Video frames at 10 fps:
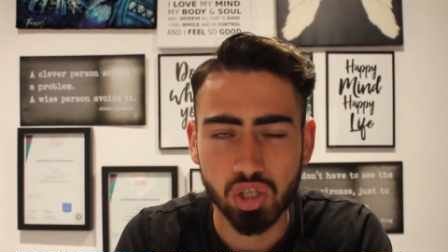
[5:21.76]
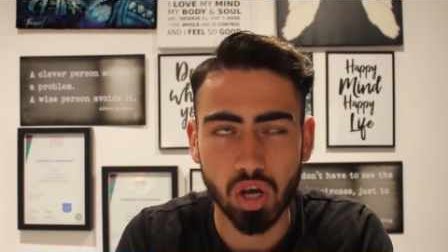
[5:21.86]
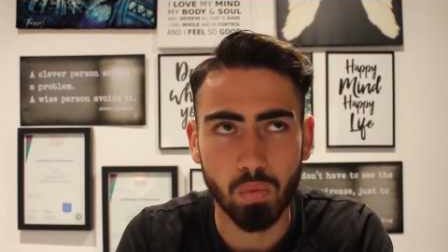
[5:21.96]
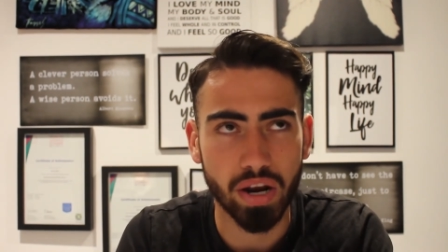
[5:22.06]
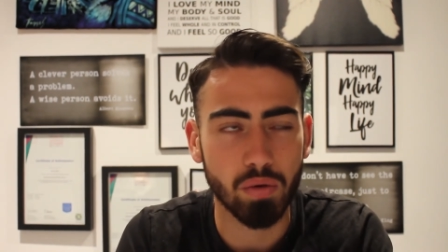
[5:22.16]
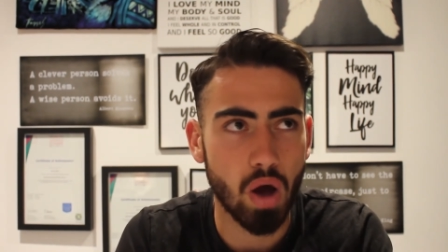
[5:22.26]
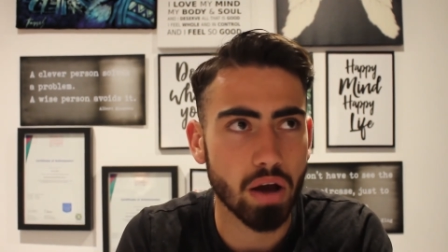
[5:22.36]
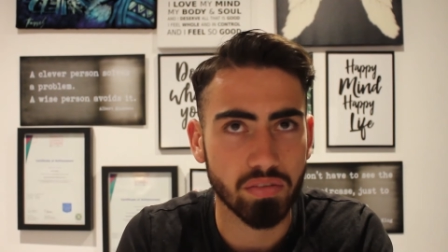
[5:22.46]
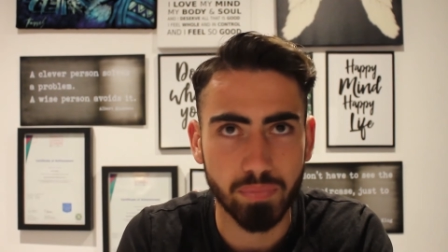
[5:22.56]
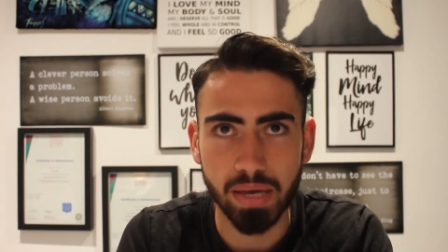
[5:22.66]
So when I
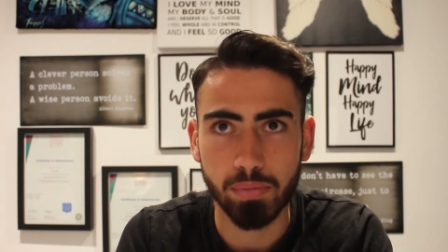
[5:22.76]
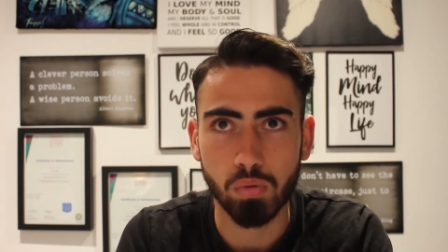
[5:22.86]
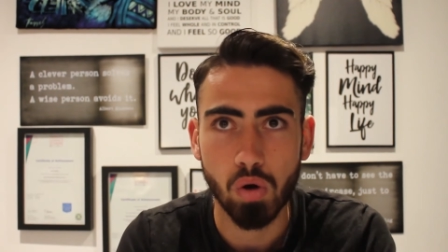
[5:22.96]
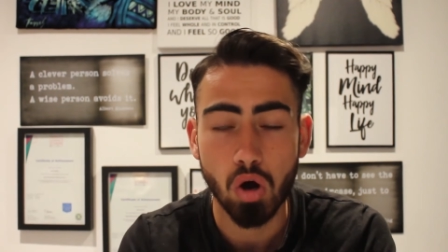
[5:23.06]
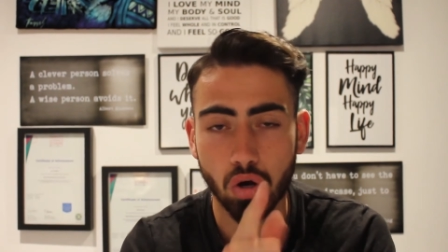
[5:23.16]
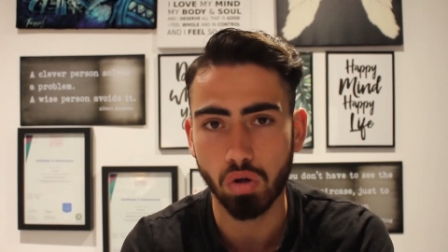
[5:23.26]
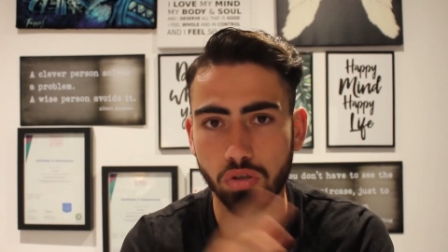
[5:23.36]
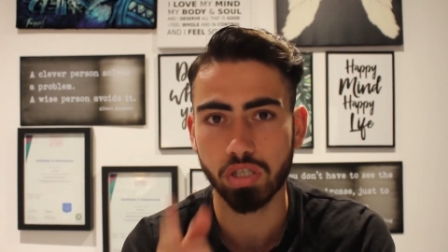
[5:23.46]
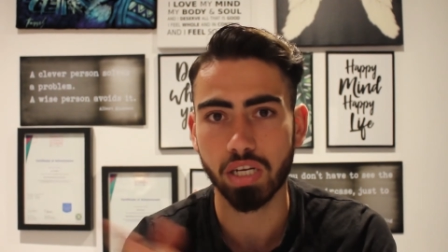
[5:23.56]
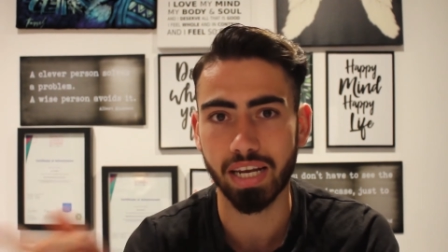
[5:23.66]
work with people
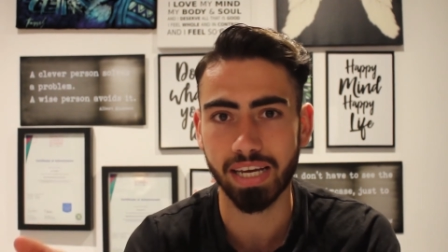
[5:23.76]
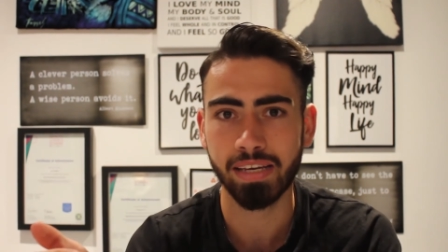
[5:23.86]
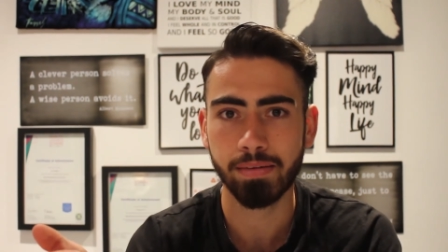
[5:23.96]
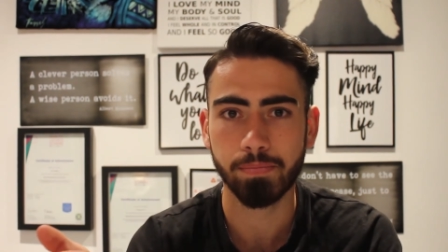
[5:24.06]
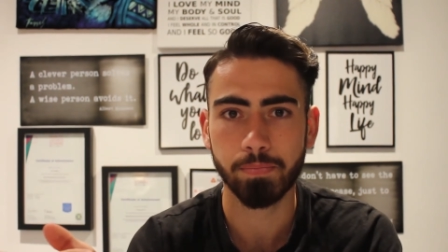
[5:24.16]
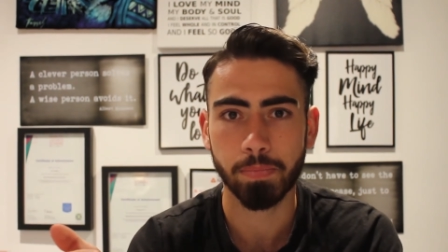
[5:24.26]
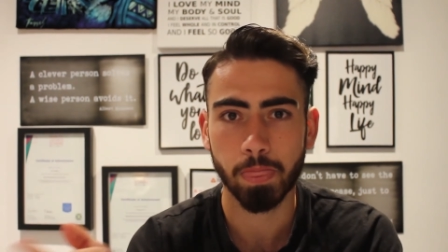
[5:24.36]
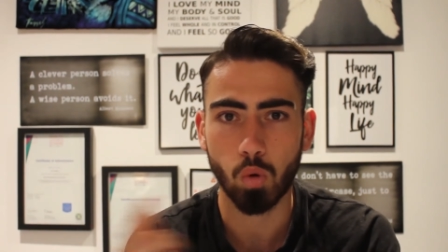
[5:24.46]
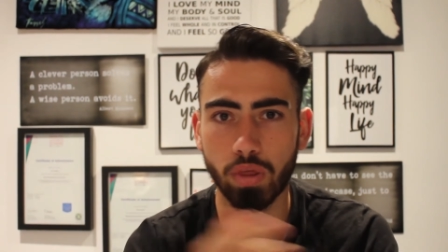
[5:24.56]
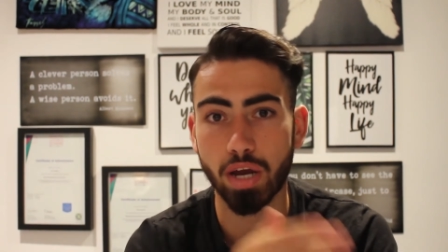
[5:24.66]
constantly,
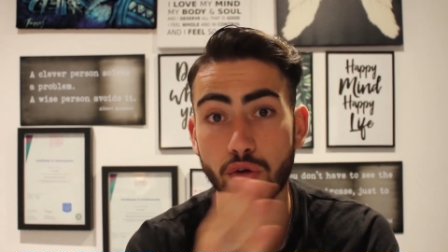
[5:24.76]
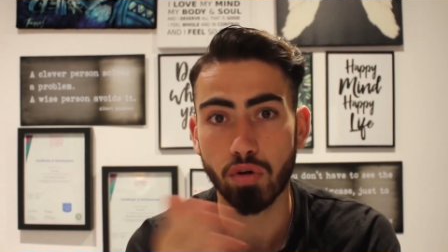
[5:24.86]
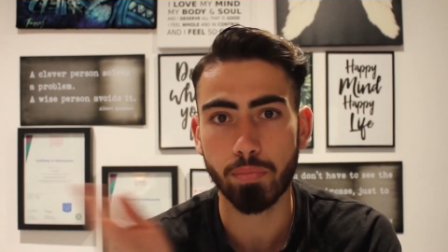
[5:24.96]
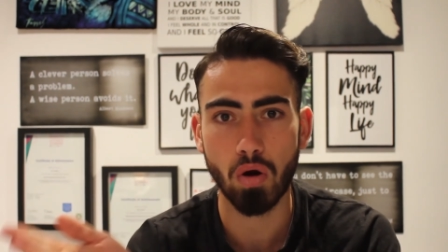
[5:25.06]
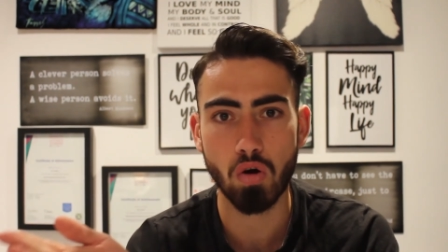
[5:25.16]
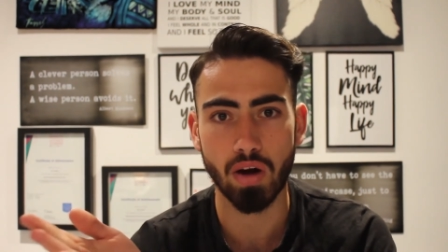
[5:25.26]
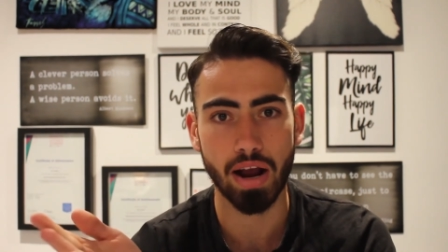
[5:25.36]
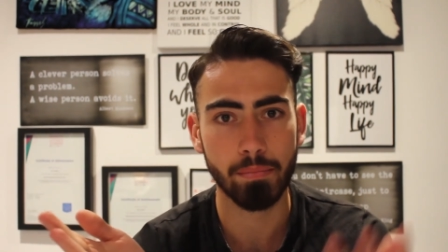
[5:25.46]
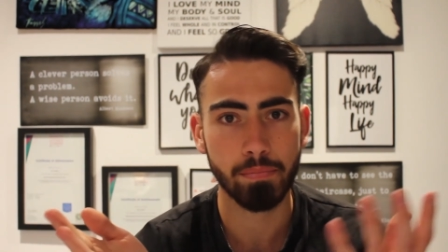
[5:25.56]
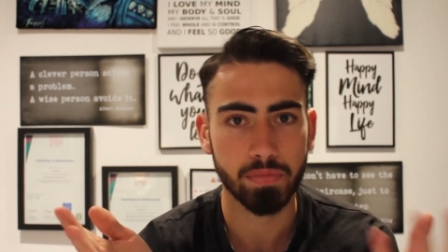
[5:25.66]
or they go for a
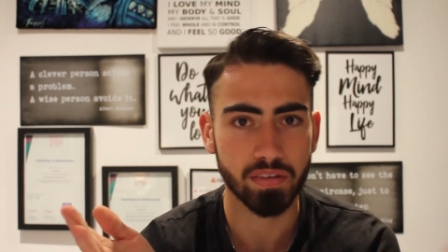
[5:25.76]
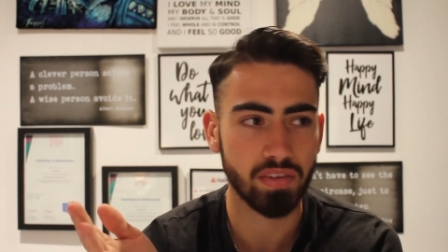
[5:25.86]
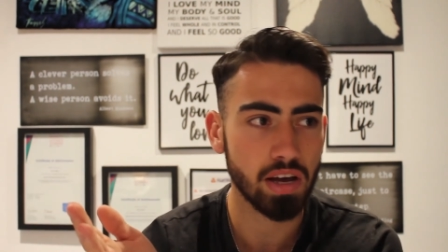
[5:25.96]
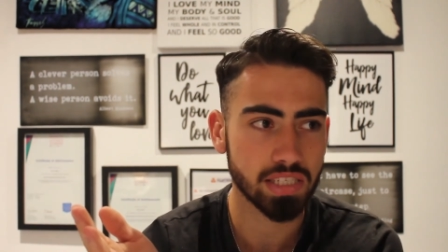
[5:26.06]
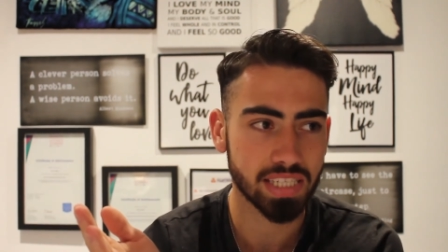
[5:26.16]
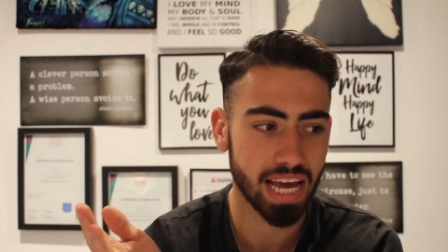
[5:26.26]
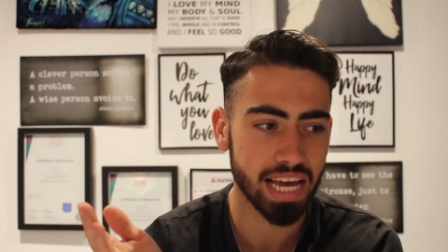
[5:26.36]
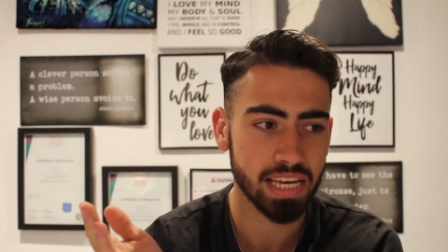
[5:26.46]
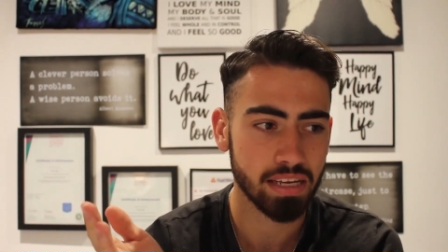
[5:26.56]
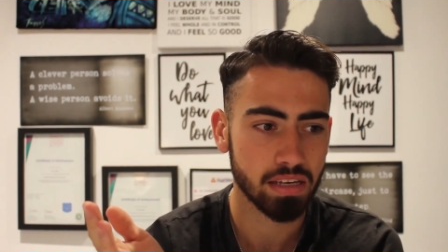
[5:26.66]
program, the first
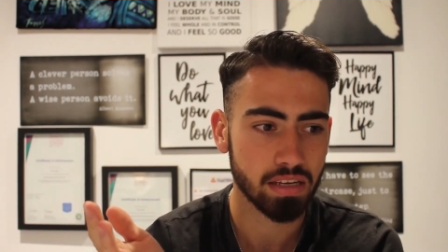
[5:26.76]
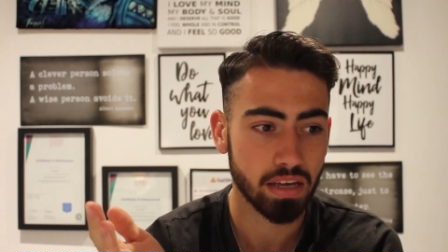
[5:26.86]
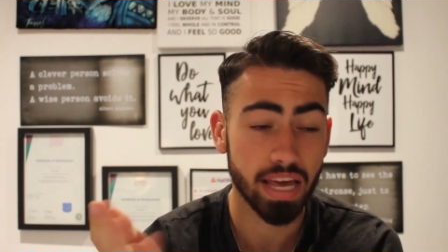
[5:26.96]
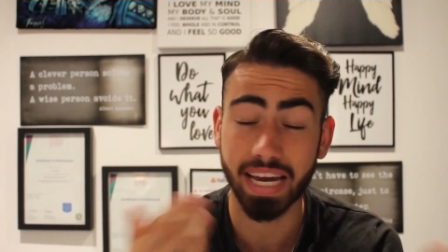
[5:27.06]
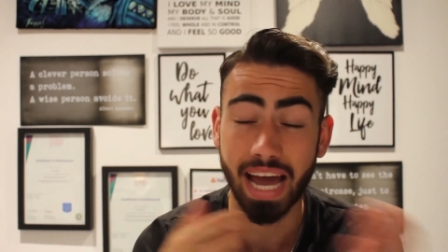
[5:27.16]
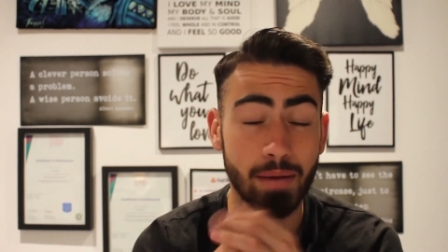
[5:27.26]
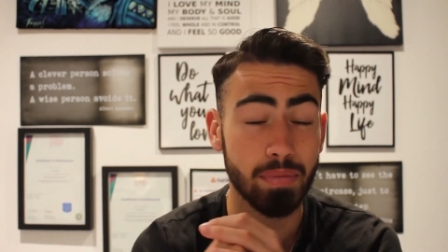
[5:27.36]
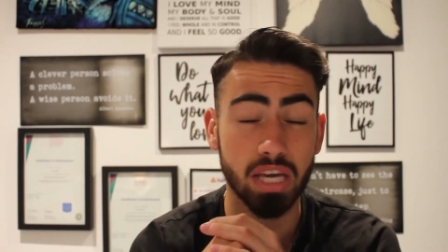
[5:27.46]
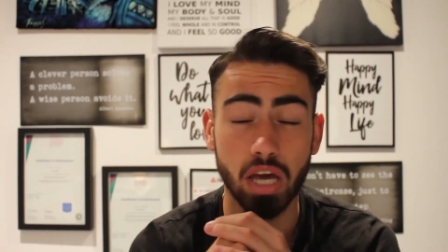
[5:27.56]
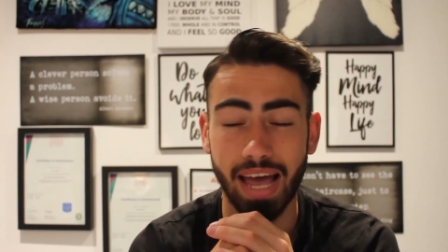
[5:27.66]
day, it can
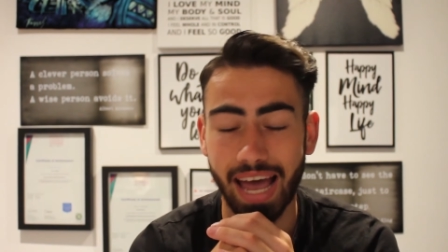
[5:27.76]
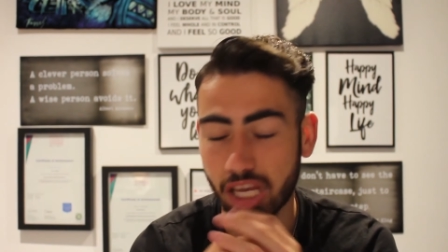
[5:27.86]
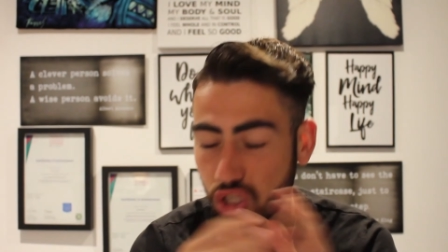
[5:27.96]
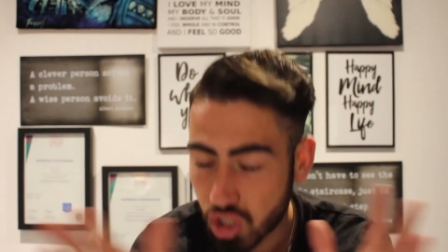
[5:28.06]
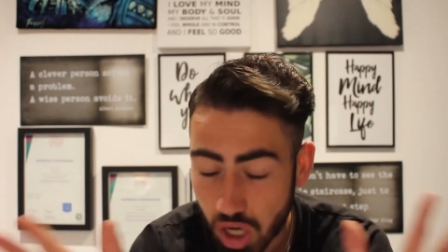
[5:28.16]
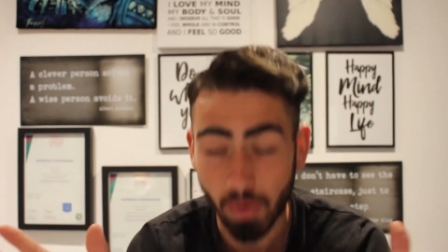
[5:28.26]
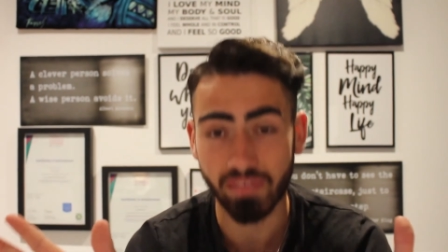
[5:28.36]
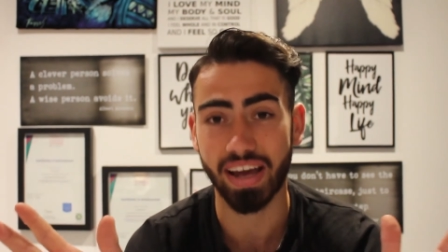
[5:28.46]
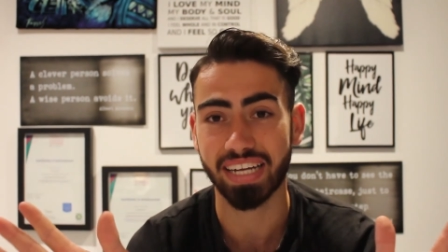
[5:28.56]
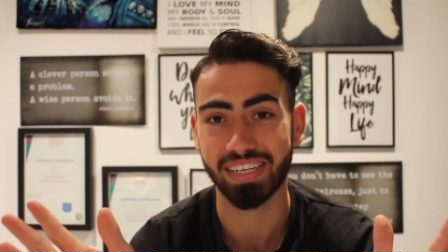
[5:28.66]
be so
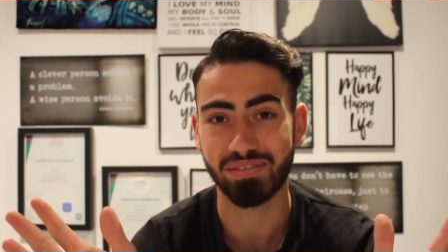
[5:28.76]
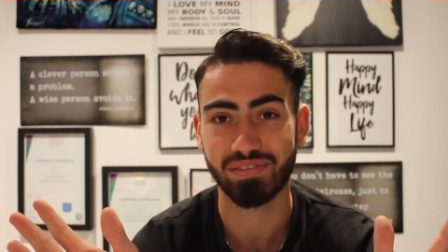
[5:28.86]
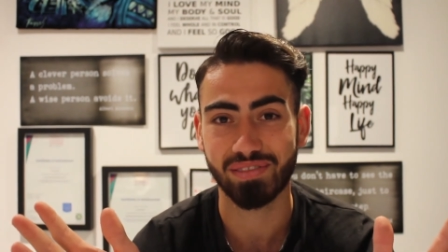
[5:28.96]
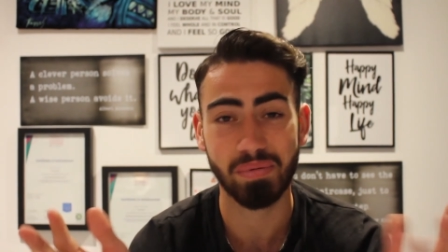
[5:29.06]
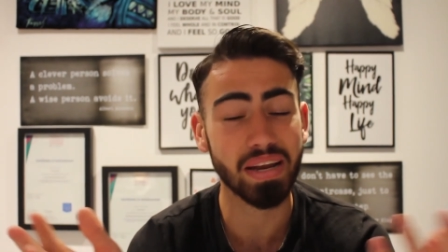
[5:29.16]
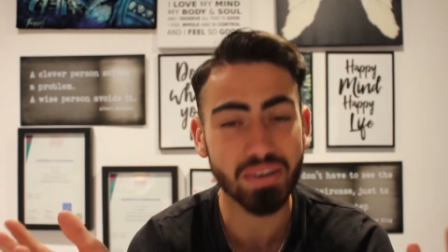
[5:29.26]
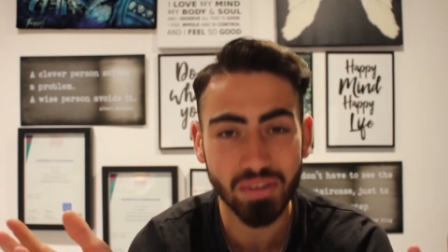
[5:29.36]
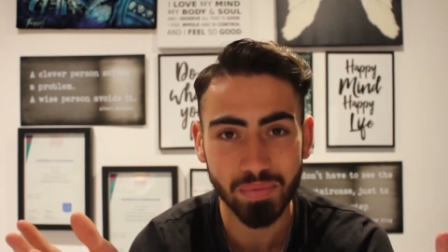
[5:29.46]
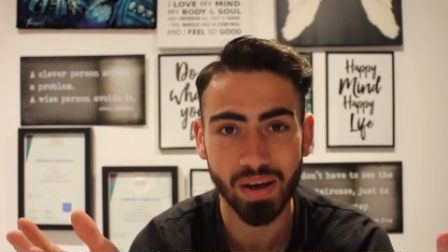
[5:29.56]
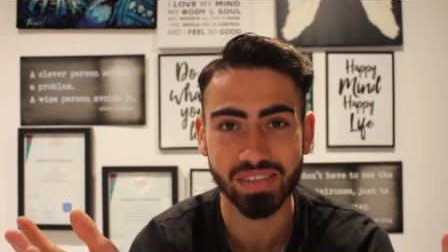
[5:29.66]
effective, depending
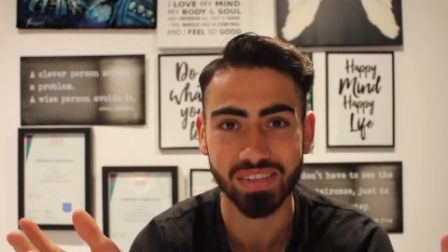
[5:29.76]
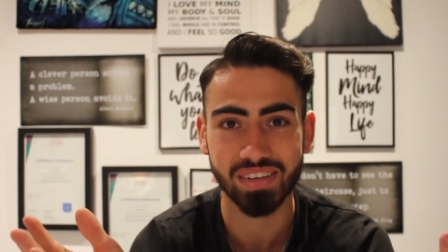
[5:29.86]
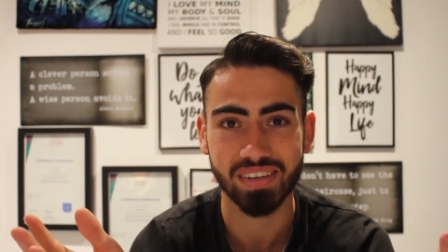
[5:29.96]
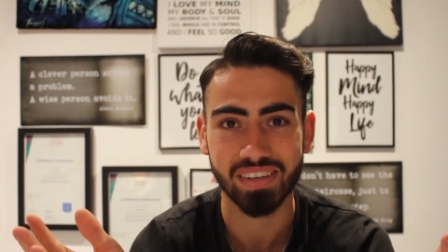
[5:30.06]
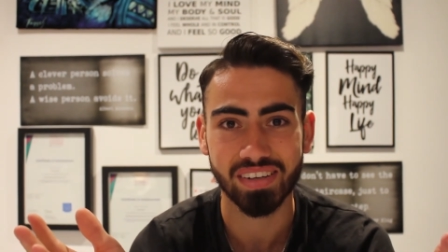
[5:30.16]
on the person.